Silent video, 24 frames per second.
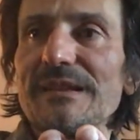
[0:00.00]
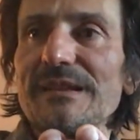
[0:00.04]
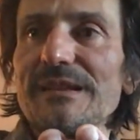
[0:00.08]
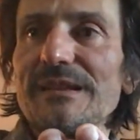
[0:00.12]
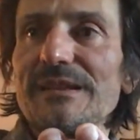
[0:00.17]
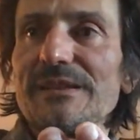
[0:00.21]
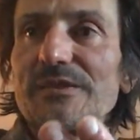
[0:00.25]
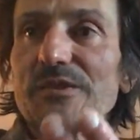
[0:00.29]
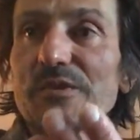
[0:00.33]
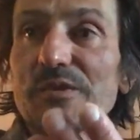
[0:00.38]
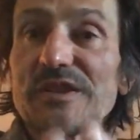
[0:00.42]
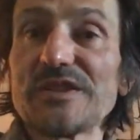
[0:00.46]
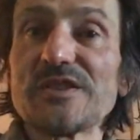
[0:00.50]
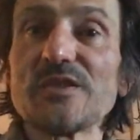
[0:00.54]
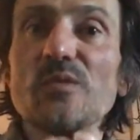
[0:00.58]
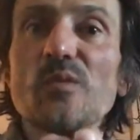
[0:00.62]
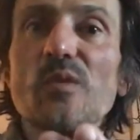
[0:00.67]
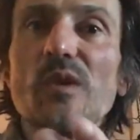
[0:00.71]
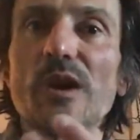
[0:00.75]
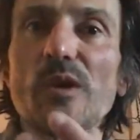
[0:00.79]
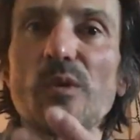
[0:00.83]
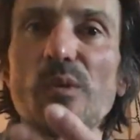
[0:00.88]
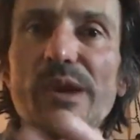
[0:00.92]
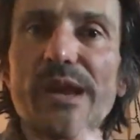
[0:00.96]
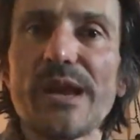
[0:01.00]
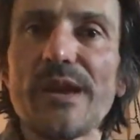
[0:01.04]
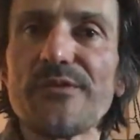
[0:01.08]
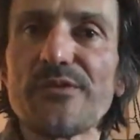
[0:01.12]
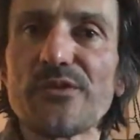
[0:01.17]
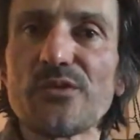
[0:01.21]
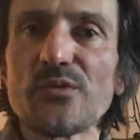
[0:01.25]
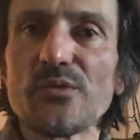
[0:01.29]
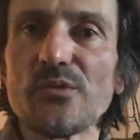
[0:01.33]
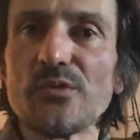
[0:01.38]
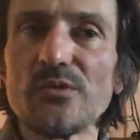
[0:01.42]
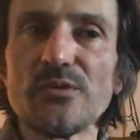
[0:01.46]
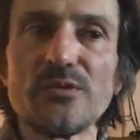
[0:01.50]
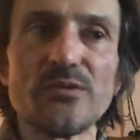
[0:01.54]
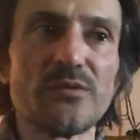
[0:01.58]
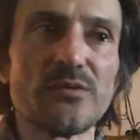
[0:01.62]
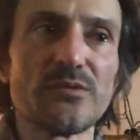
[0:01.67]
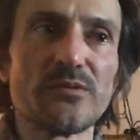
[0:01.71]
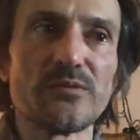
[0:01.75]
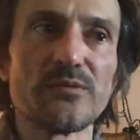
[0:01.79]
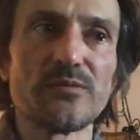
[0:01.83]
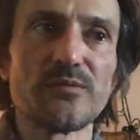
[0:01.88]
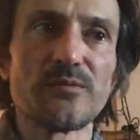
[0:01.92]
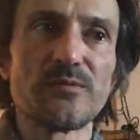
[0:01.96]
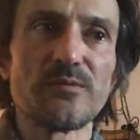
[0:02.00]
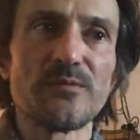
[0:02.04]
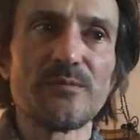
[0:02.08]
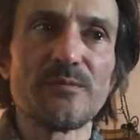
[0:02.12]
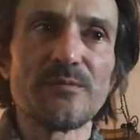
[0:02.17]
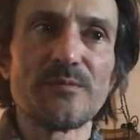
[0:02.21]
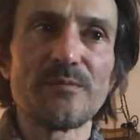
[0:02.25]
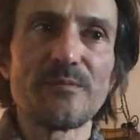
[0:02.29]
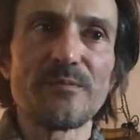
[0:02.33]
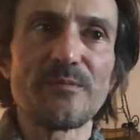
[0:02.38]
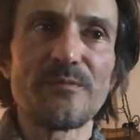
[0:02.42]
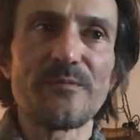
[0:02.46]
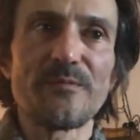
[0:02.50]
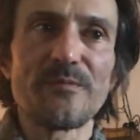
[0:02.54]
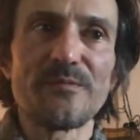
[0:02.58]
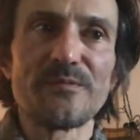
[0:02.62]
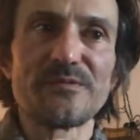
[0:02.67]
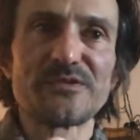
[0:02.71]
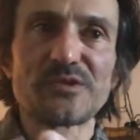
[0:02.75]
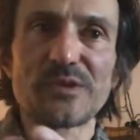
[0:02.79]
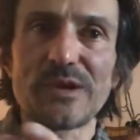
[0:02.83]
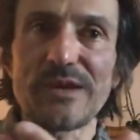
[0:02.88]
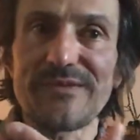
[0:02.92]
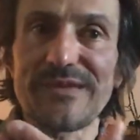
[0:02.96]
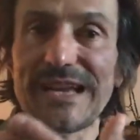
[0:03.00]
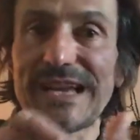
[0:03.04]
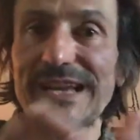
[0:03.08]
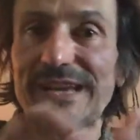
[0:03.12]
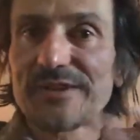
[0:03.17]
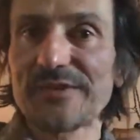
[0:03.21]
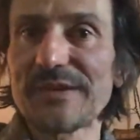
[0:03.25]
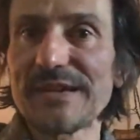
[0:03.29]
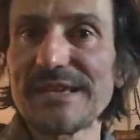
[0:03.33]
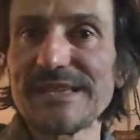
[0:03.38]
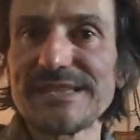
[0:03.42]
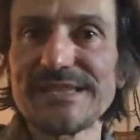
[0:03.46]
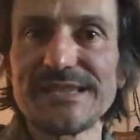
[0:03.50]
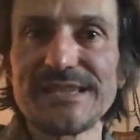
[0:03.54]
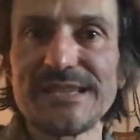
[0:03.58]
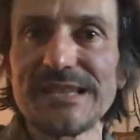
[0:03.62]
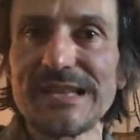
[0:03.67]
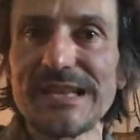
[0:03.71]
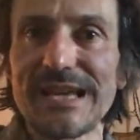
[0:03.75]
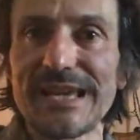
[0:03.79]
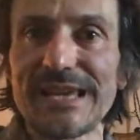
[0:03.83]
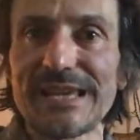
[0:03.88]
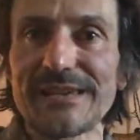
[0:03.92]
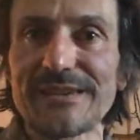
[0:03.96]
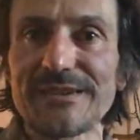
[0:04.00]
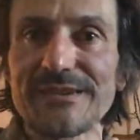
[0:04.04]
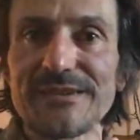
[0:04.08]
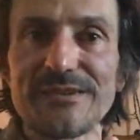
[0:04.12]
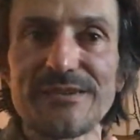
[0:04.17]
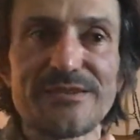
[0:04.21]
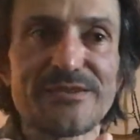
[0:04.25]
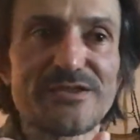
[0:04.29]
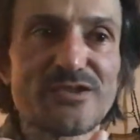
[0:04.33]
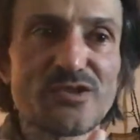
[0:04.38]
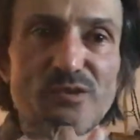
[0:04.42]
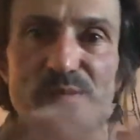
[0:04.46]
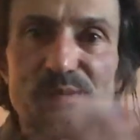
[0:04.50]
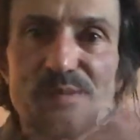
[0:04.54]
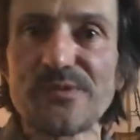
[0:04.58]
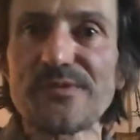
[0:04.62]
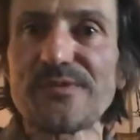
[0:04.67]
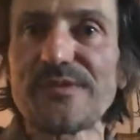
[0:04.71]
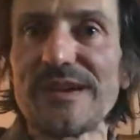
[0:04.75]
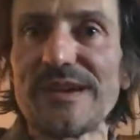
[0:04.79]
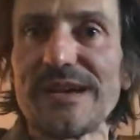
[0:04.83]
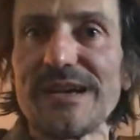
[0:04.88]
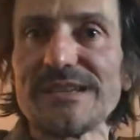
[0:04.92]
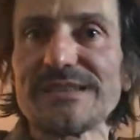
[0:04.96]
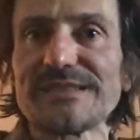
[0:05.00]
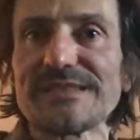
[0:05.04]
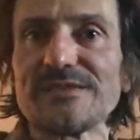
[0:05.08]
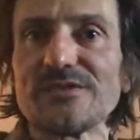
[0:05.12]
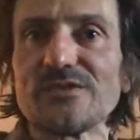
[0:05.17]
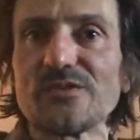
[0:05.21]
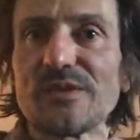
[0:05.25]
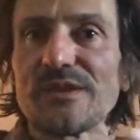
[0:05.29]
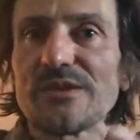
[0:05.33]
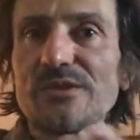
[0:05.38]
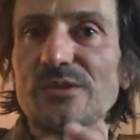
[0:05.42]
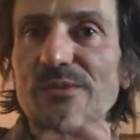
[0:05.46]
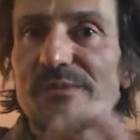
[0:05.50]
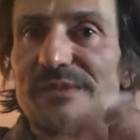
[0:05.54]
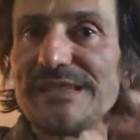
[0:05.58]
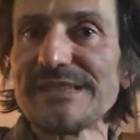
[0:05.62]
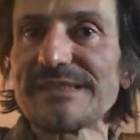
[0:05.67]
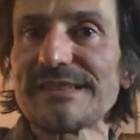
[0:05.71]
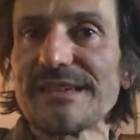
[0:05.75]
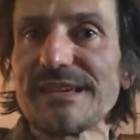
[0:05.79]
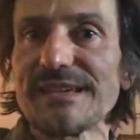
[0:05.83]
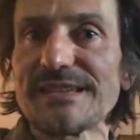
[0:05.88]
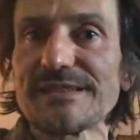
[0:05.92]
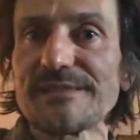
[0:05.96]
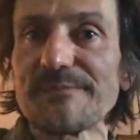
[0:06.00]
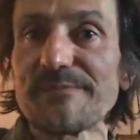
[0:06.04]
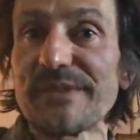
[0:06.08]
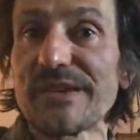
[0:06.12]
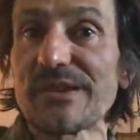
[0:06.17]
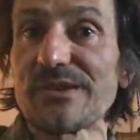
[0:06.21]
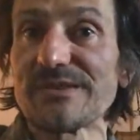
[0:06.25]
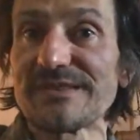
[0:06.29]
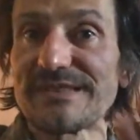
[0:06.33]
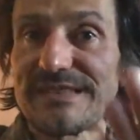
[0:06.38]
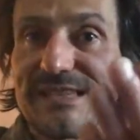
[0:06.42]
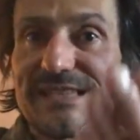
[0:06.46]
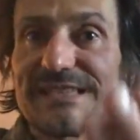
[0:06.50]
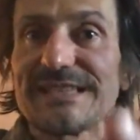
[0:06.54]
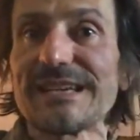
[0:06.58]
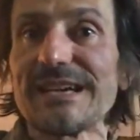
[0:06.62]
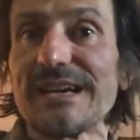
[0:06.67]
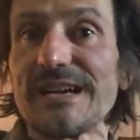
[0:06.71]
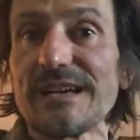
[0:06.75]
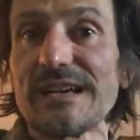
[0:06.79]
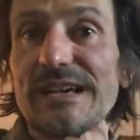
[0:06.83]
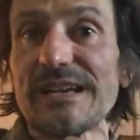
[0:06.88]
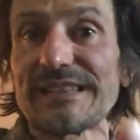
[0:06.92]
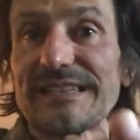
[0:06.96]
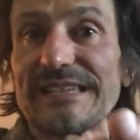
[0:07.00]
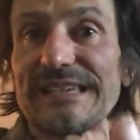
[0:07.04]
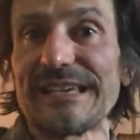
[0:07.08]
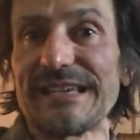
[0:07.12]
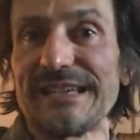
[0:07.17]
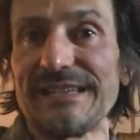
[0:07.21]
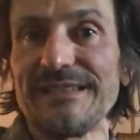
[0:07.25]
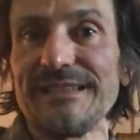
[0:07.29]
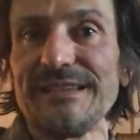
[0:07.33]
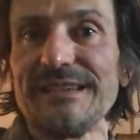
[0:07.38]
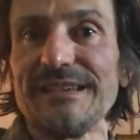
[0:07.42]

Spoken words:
the reason why we have to drive like crazy, like super fast and doing no mistakes, because this guy at the end